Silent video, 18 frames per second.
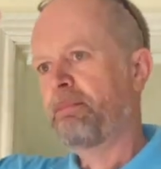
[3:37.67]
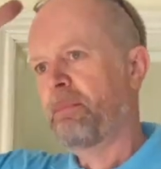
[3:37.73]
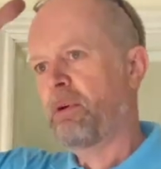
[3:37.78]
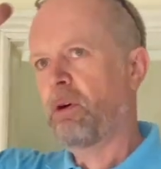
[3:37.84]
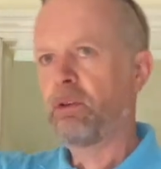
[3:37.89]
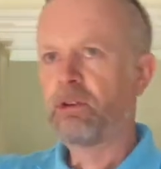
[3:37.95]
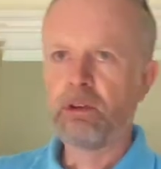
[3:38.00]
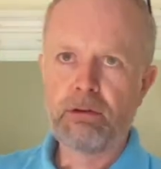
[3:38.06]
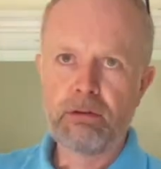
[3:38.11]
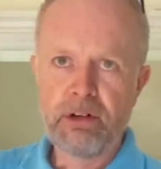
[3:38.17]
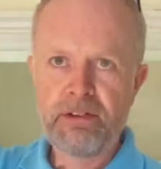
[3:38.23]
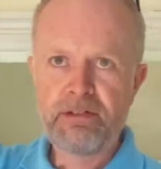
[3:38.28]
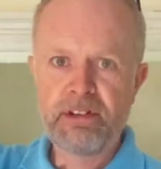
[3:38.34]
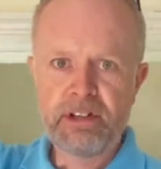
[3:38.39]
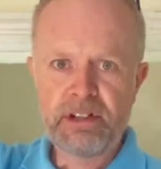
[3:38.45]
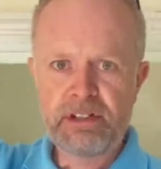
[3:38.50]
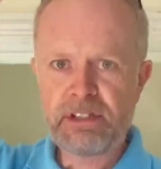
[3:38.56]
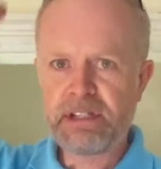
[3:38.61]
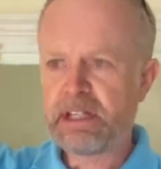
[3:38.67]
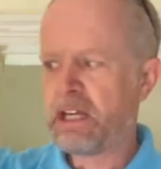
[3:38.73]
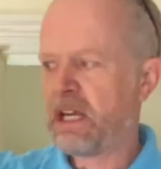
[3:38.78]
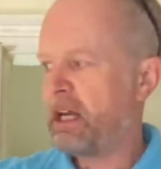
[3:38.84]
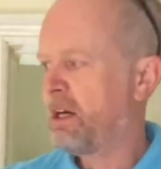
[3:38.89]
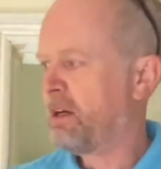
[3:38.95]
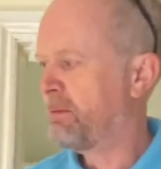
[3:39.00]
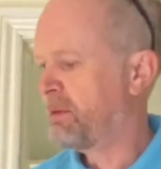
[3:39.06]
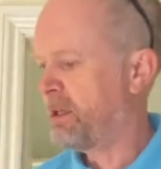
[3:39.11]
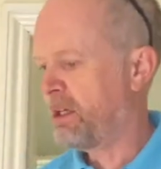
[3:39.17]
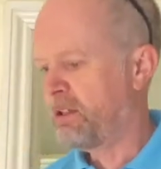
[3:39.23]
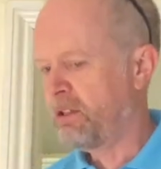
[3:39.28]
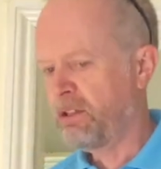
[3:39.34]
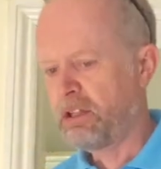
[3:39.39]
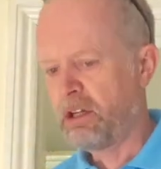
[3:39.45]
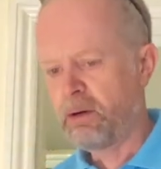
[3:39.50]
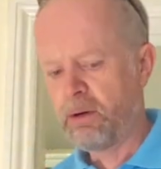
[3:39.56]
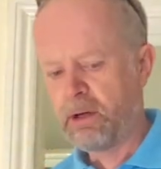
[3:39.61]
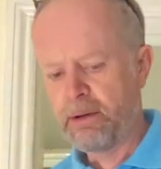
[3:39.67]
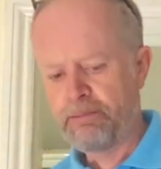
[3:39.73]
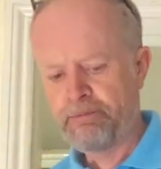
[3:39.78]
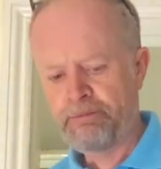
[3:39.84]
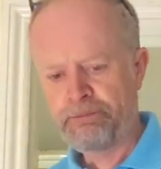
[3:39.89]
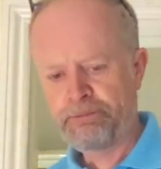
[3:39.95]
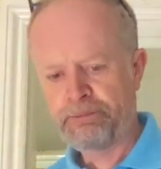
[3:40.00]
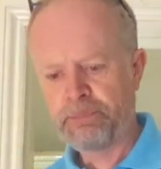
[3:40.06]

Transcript: on the reverse to get up there and do it.